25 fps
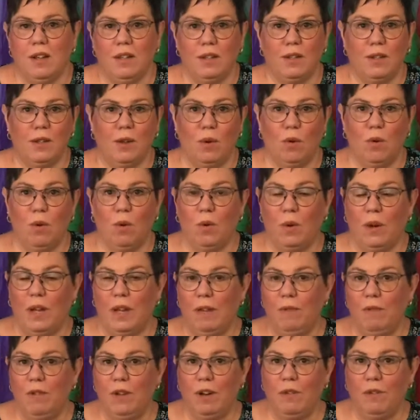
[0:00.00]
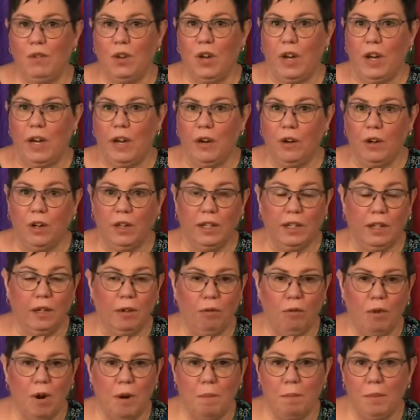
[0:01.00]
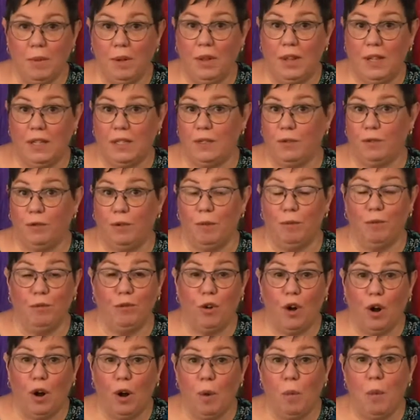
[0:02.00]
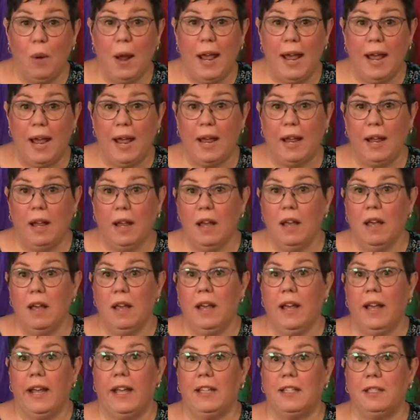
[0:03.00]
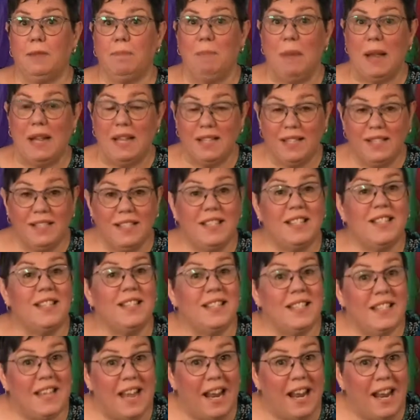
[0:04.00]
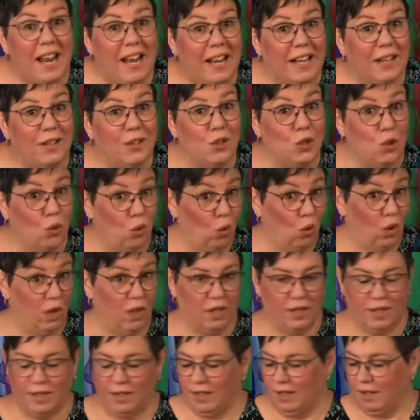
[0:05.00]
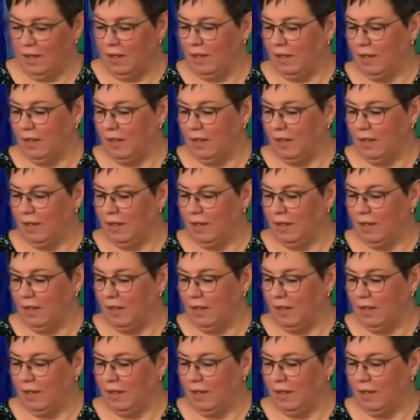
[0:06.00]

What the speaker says: So even if you hear a little rumble that's from far away, it's best to stay indoors.